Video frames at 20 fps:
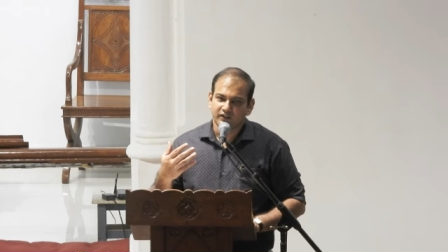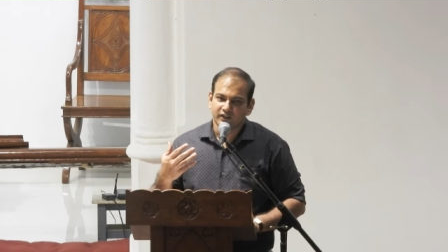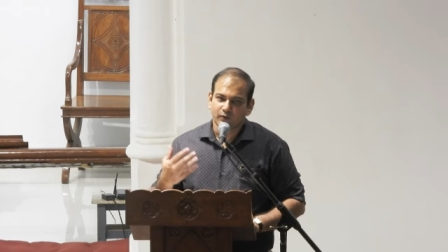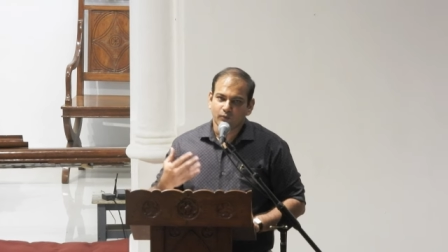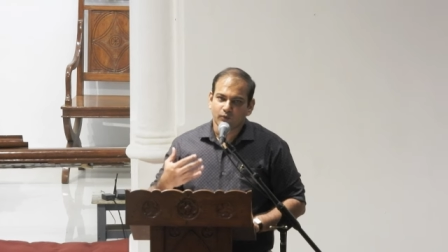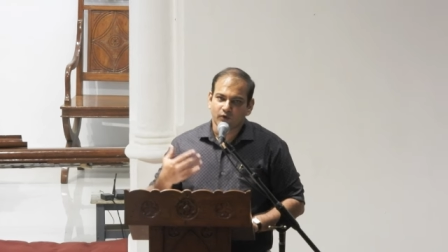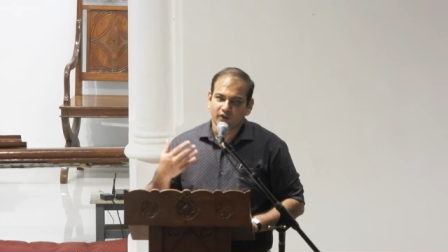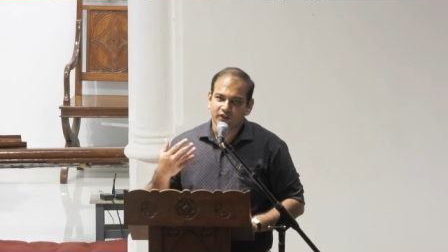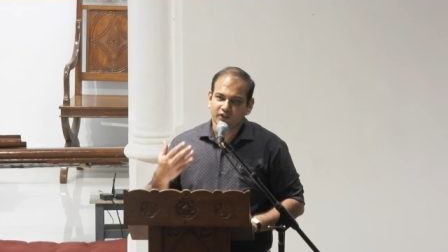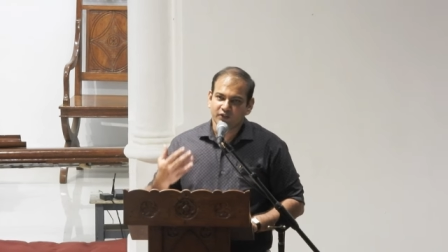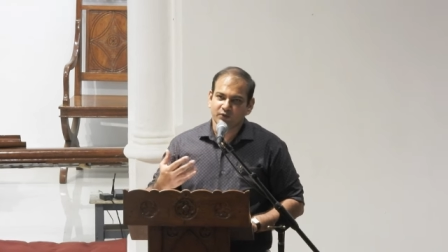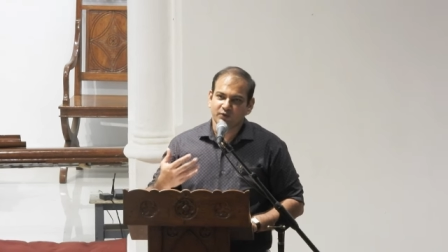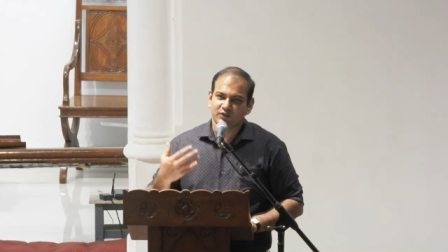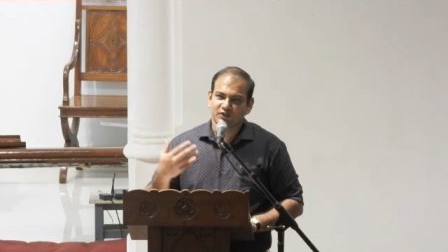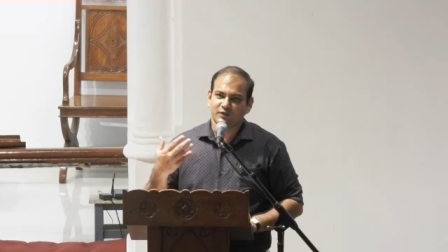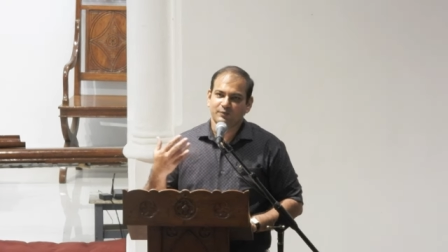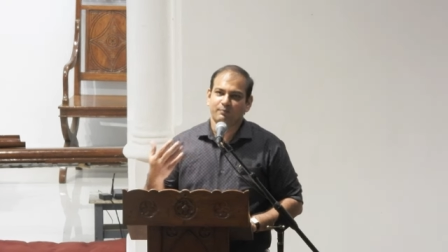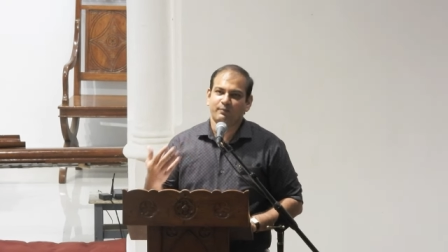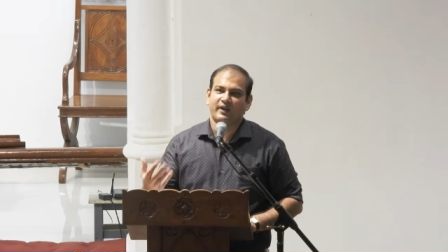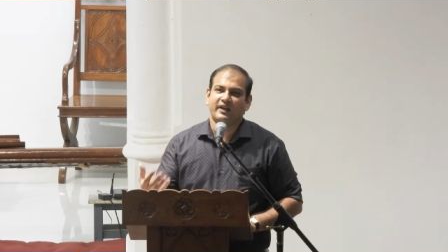they want you
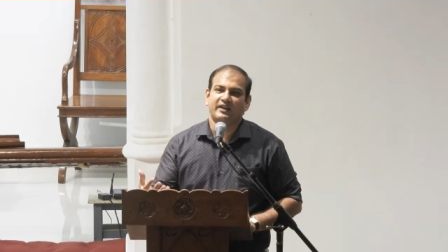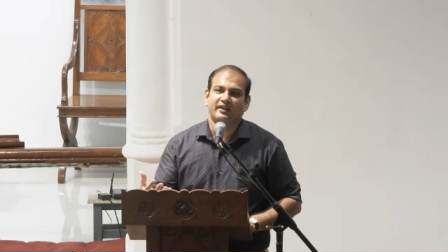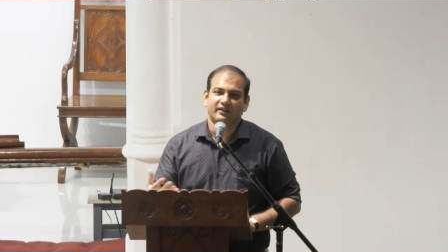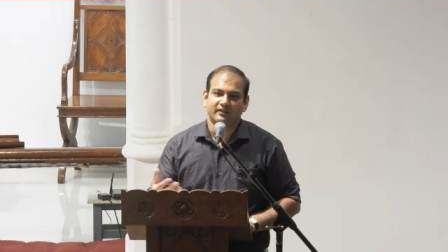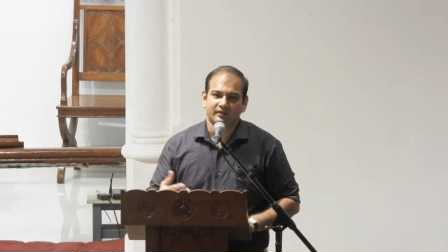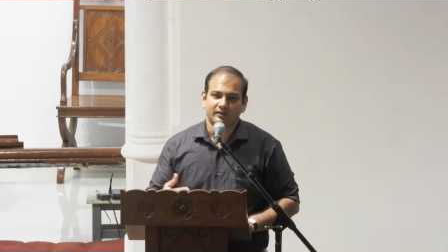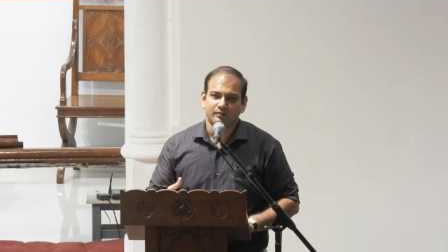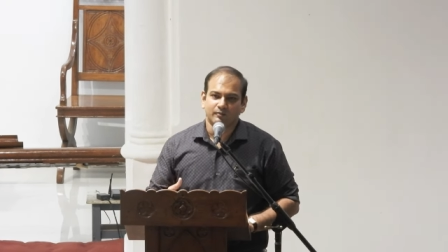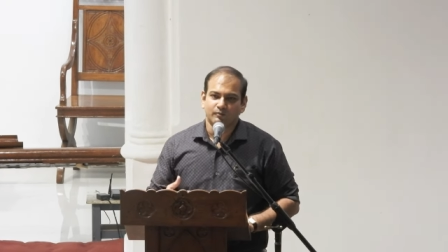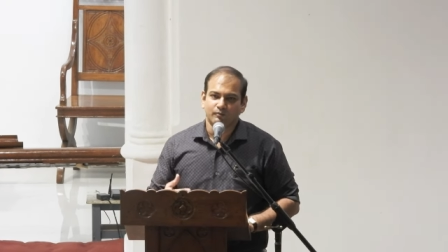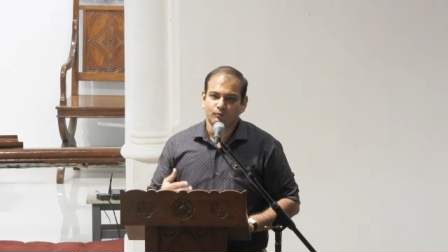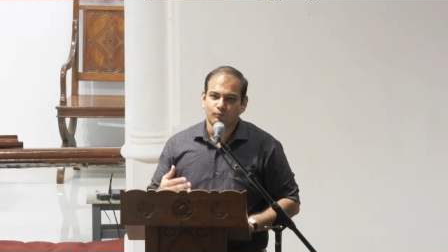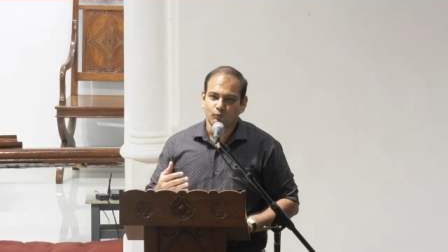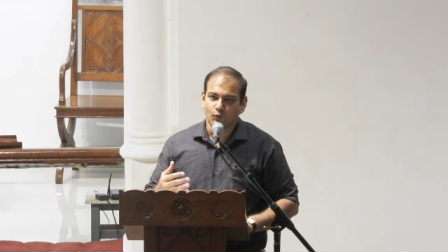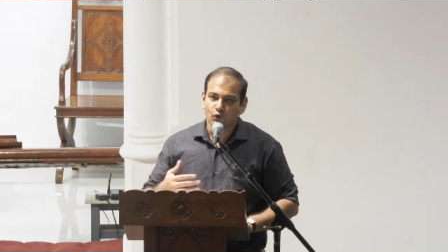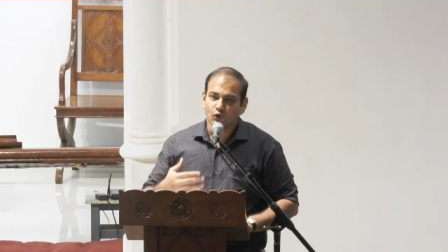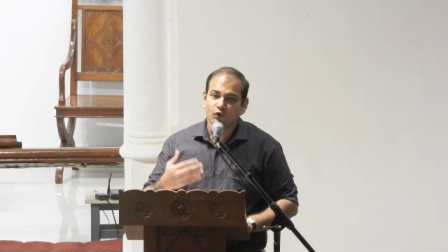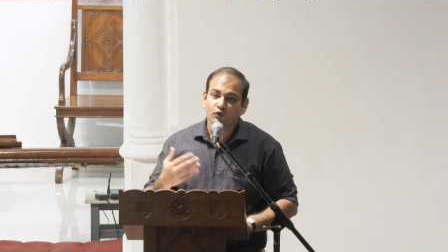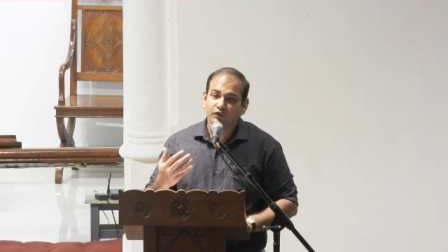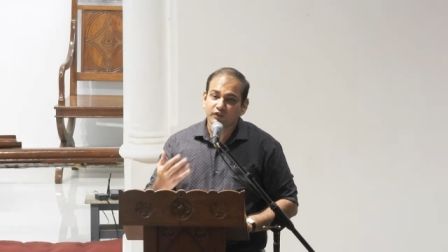to spend
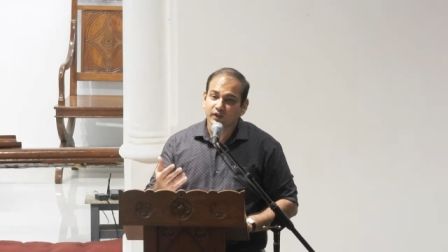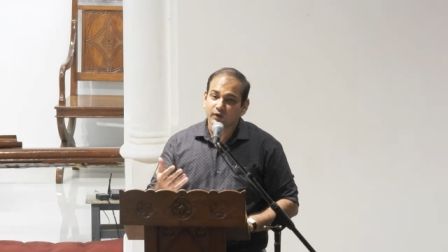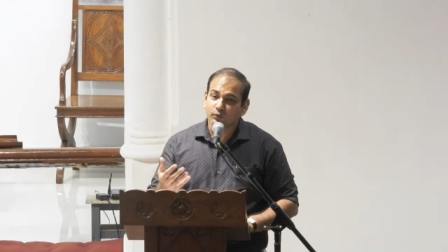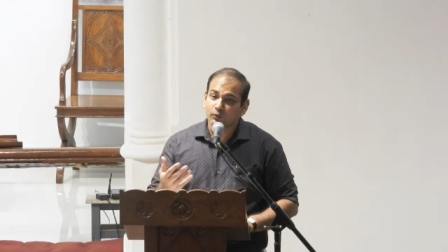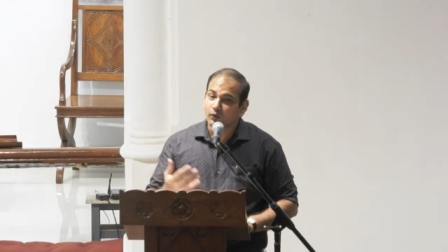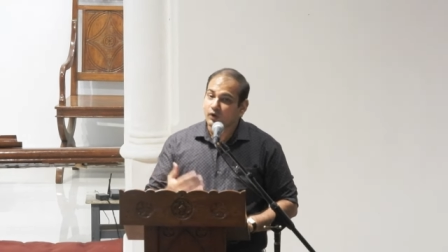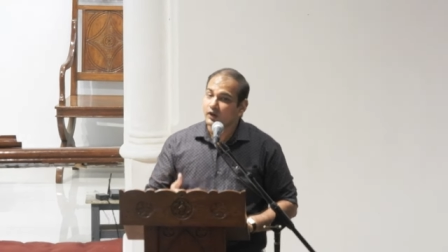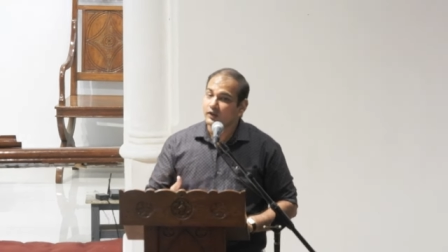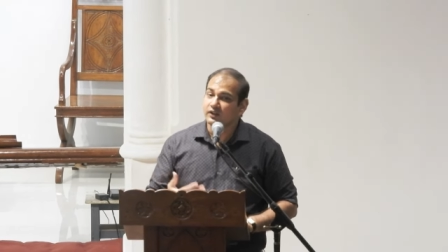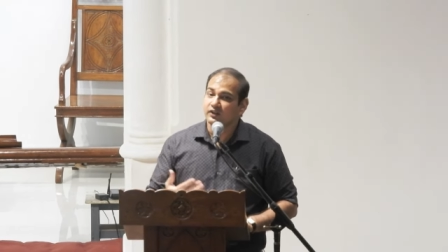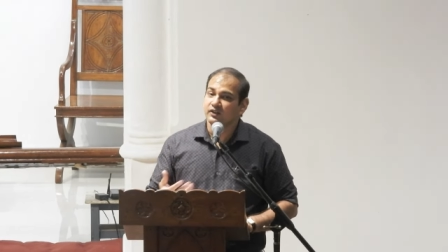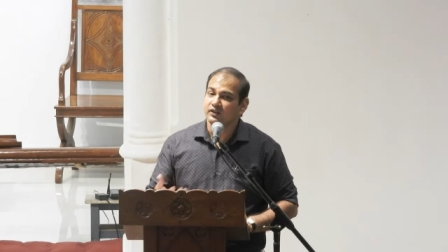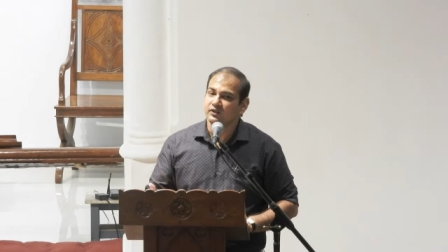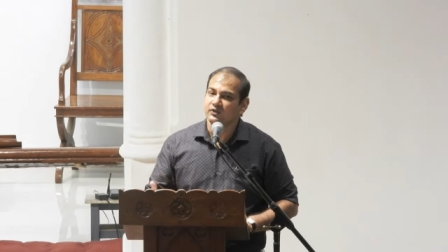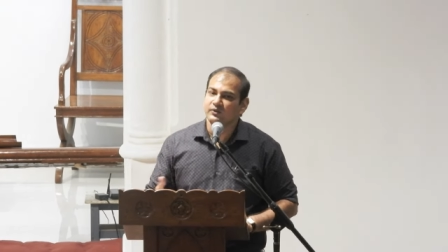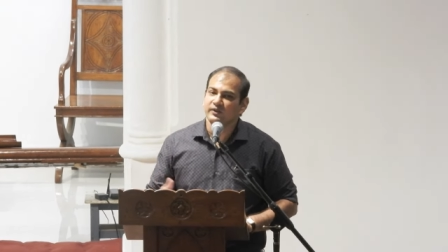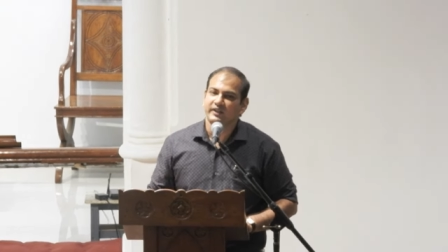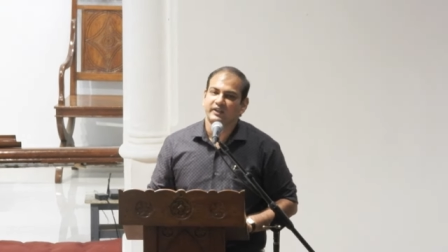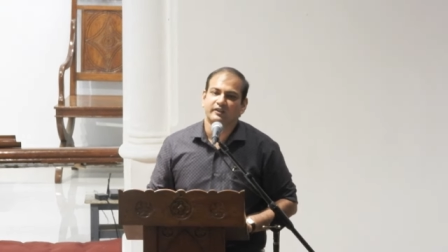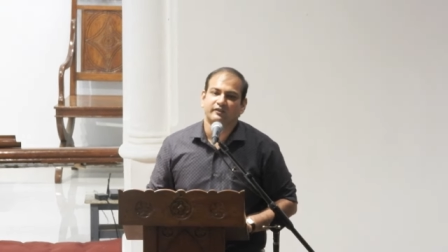more than what
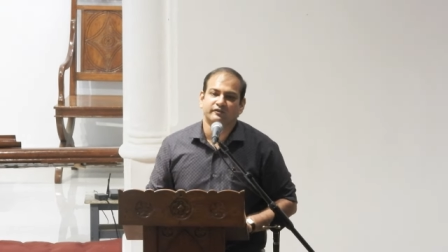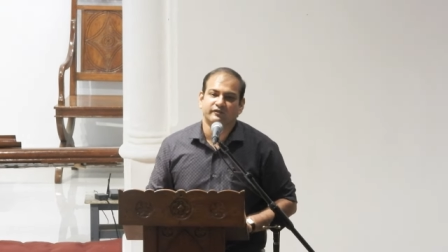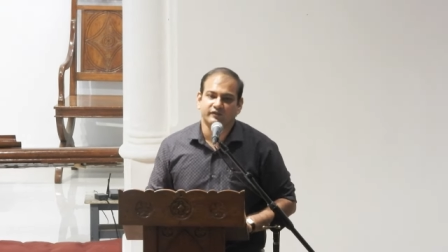you can